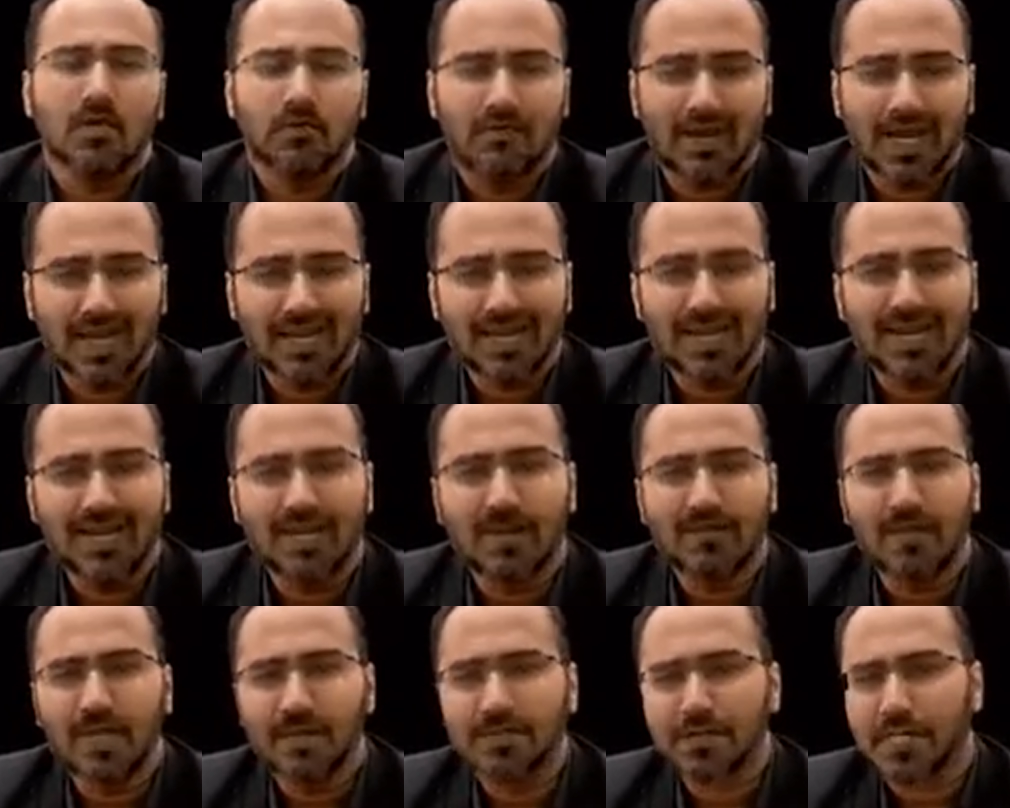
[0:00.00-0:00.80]
When he
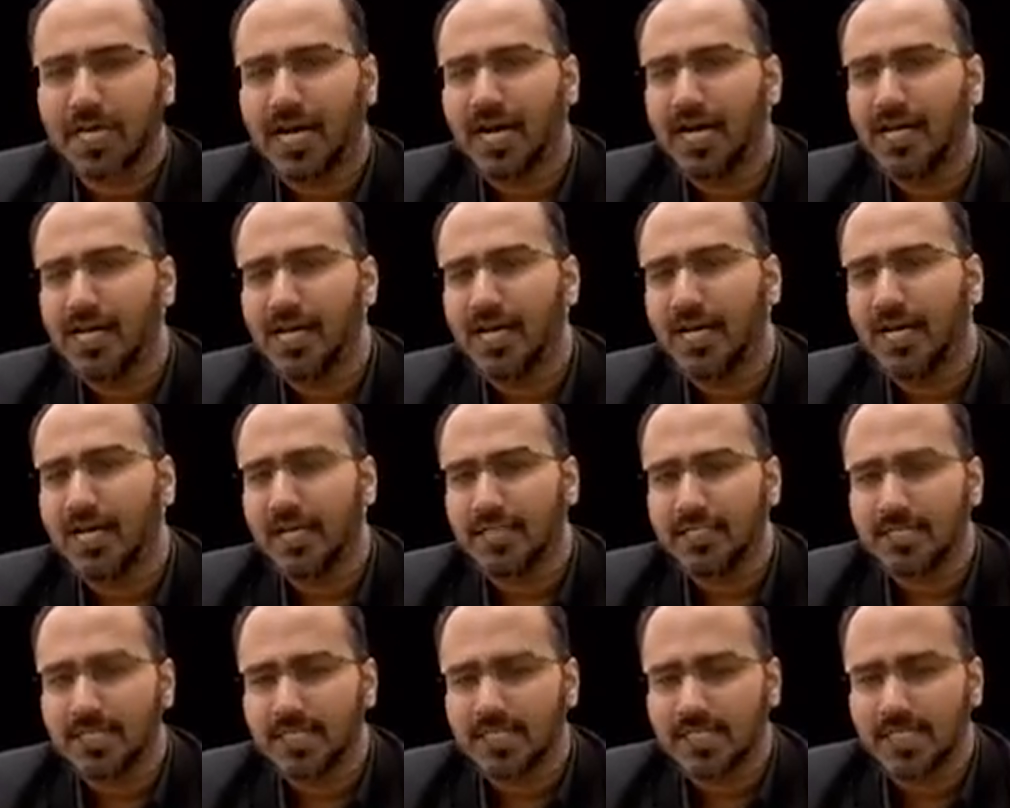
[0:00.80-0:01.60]
develops cardiac
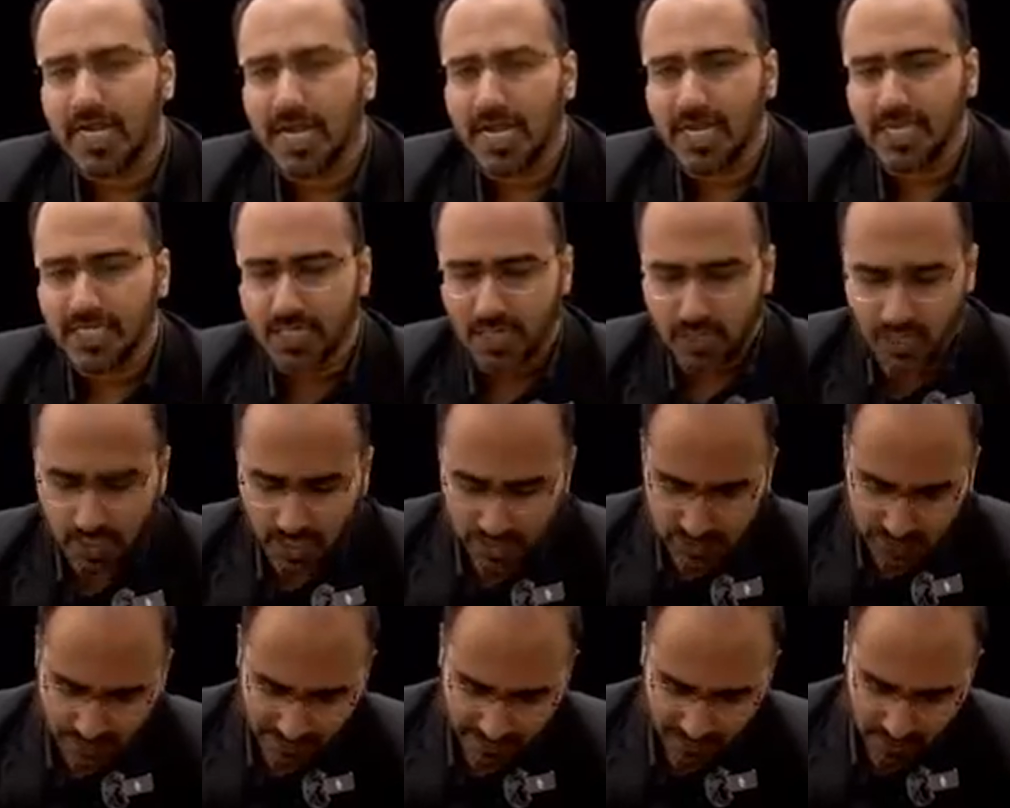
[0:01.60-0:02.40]
arrest inside the
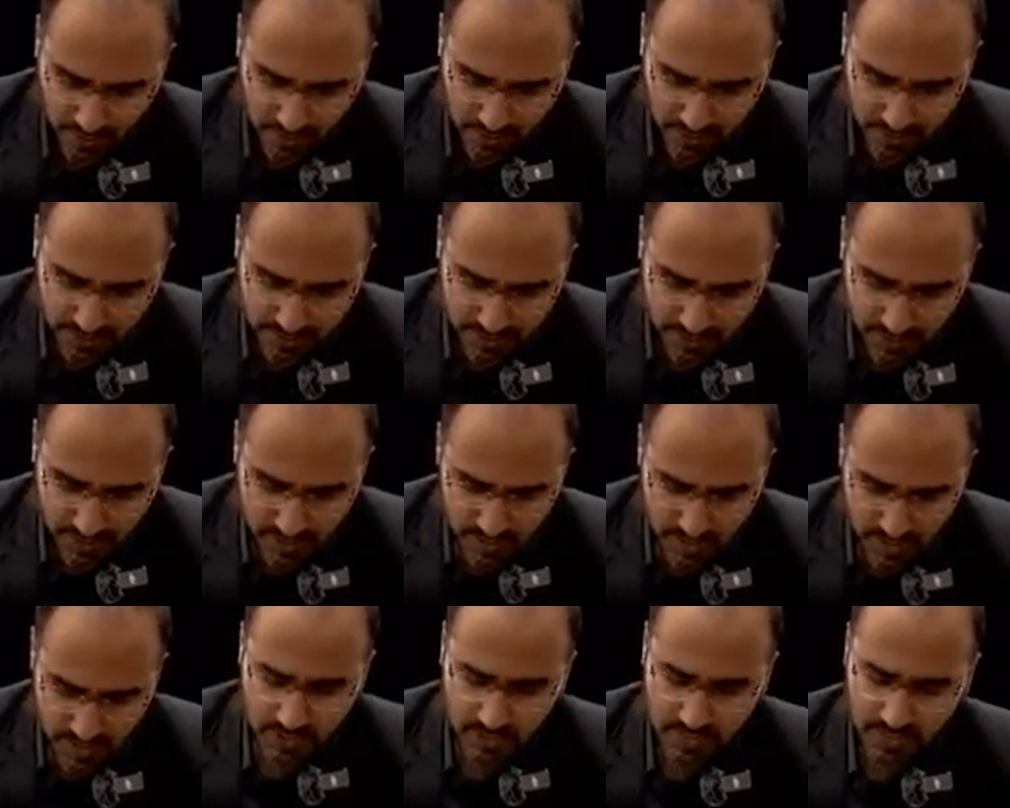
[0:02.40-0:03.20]
hospital
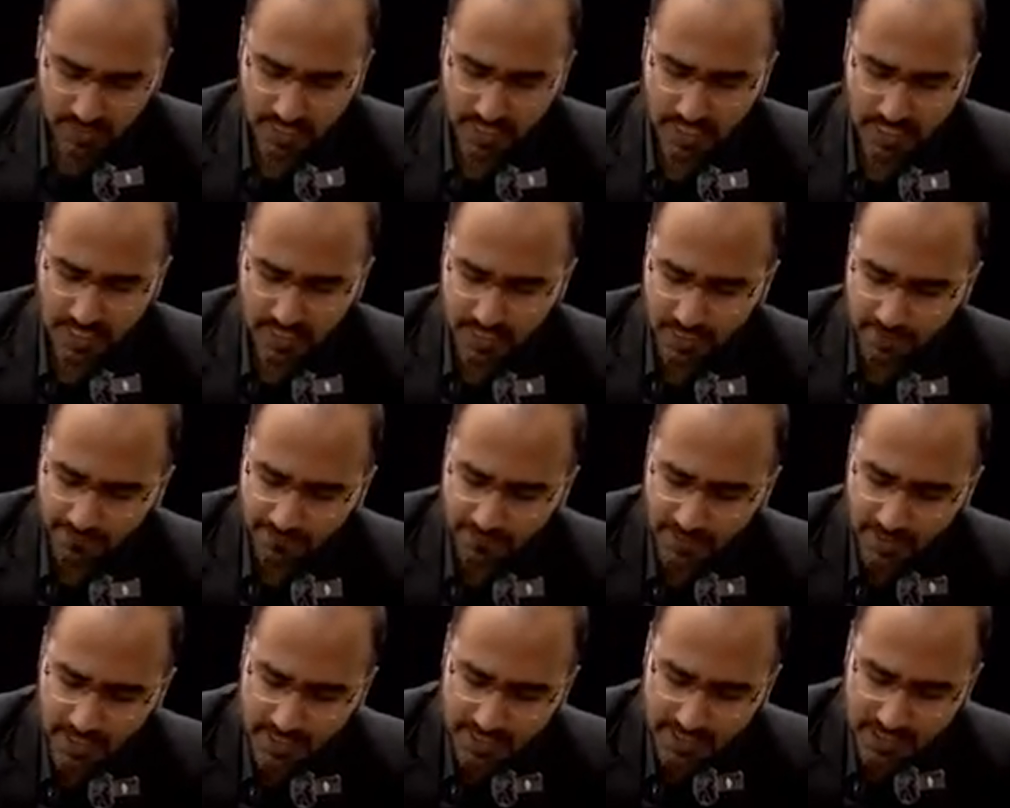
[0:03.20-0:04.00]
also, okay, the
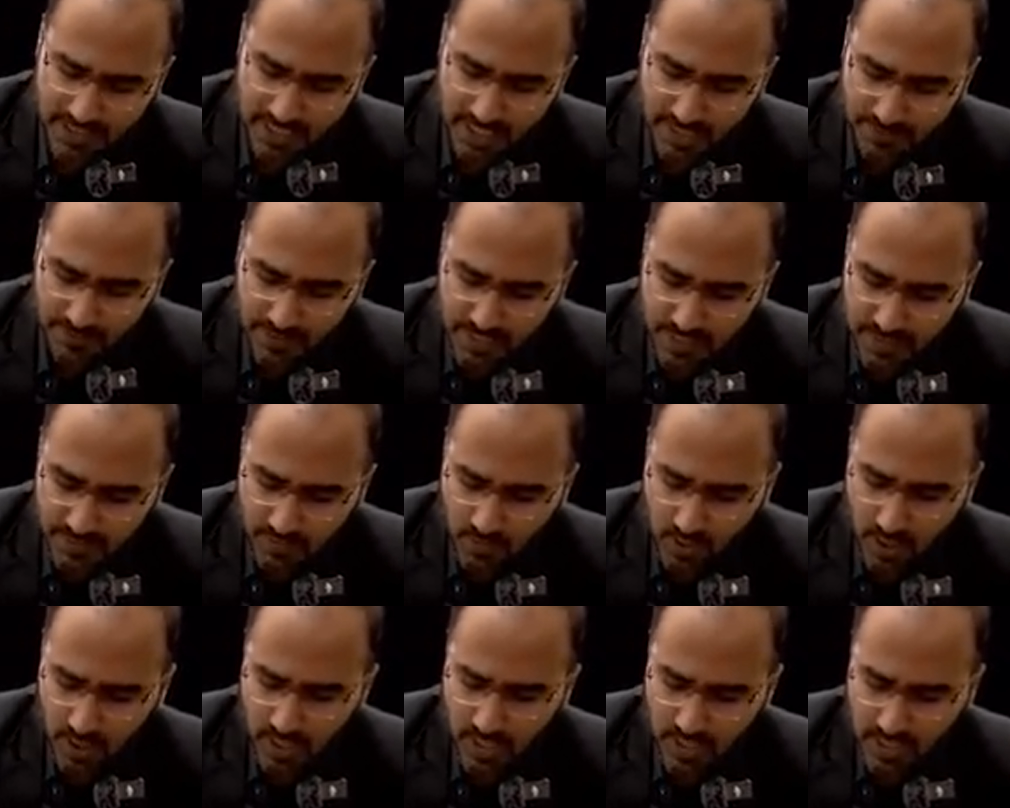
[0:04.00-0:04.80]
first step
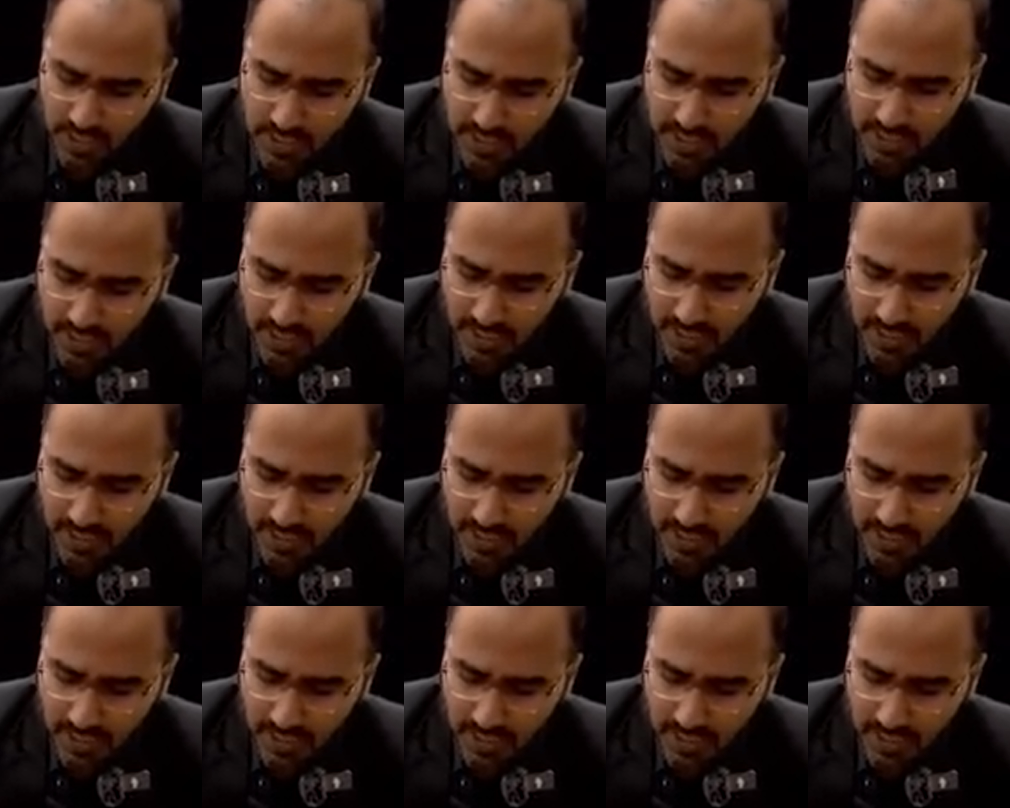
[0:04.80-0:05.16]
is what?